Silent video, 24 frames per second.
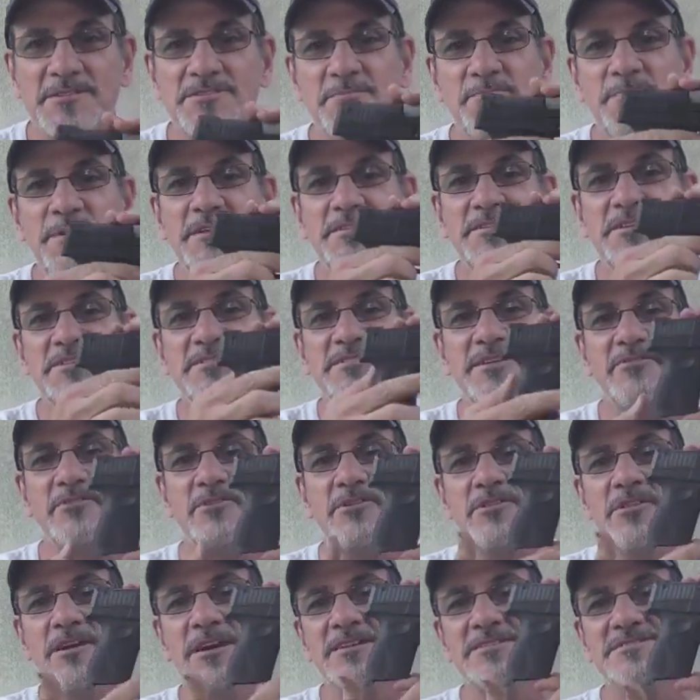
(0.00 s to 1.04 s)
as the
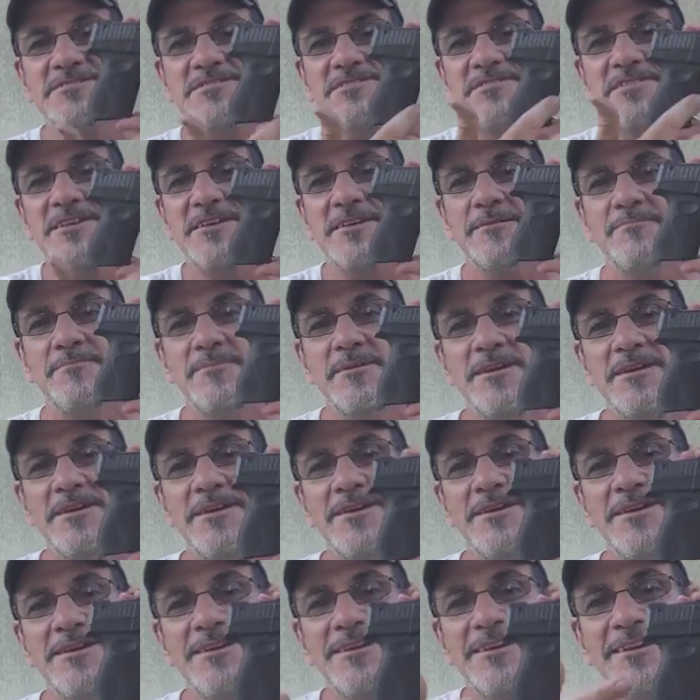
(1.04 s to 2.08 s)
PT709 Slim,
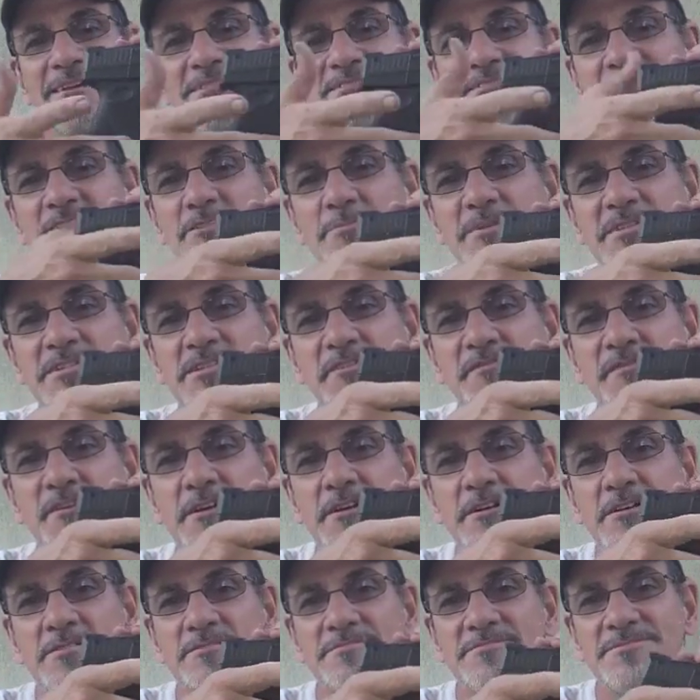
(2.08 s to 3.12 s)
it's a little bit
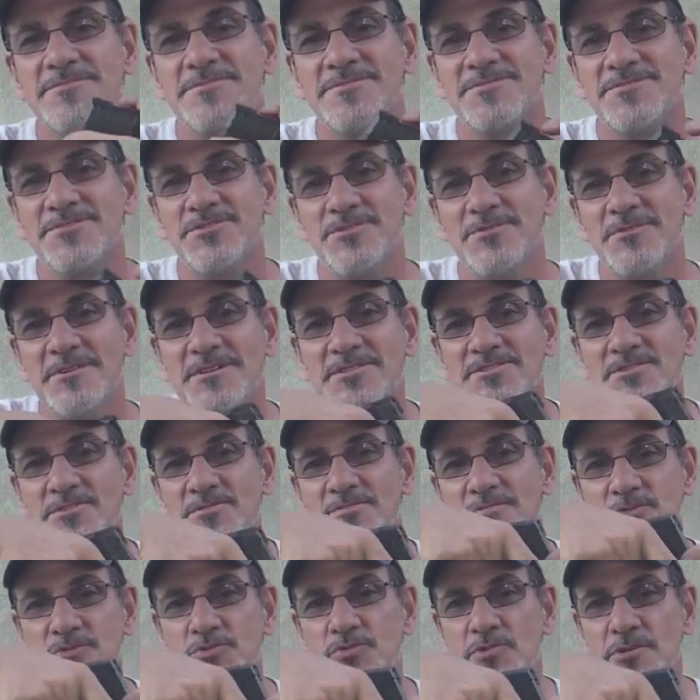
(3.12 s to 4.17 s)
difficult
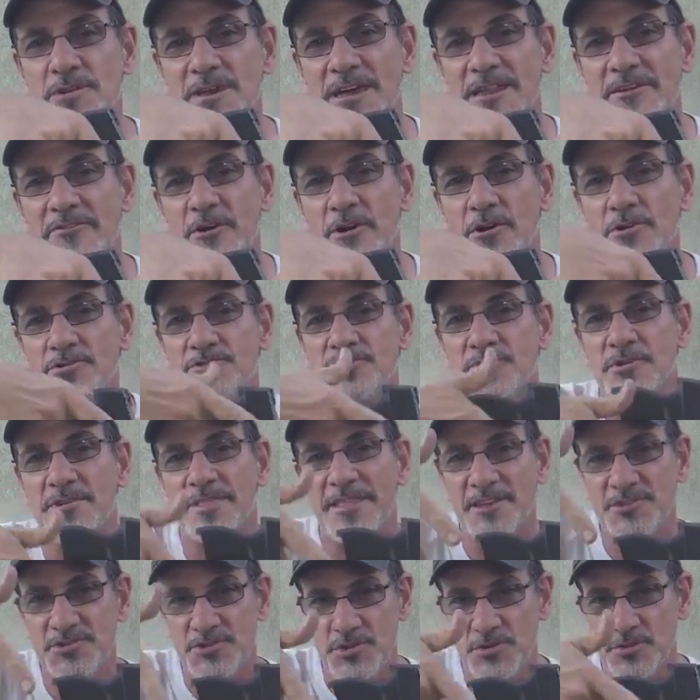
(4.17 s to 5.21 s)
to draw it out of a holster
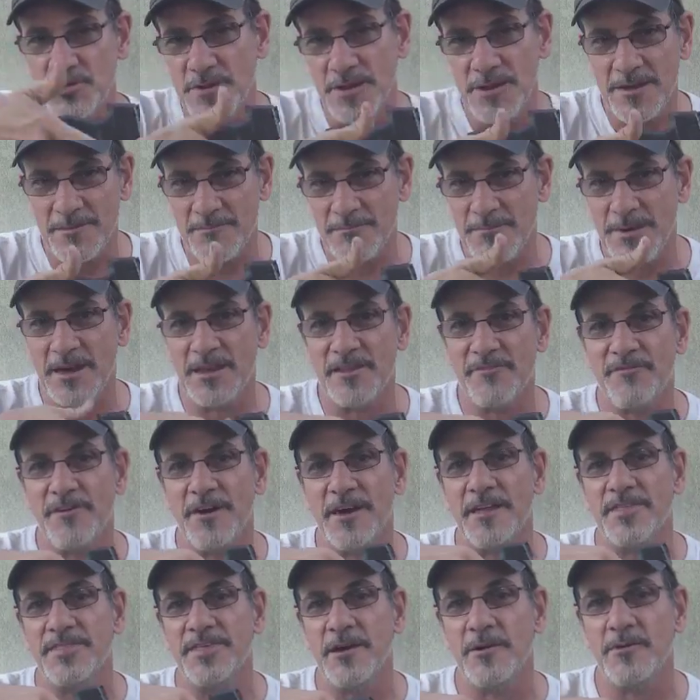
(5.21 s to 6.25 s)
unless you
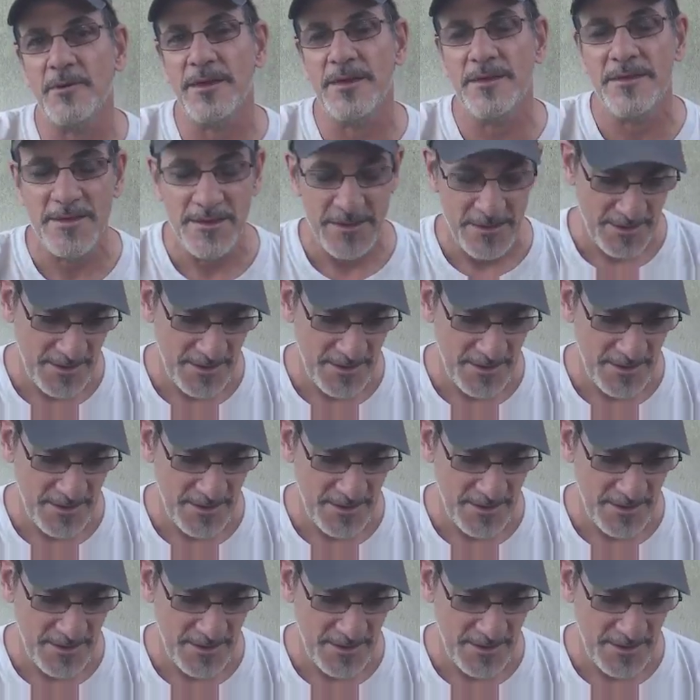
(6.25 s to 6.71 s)
modify it that way.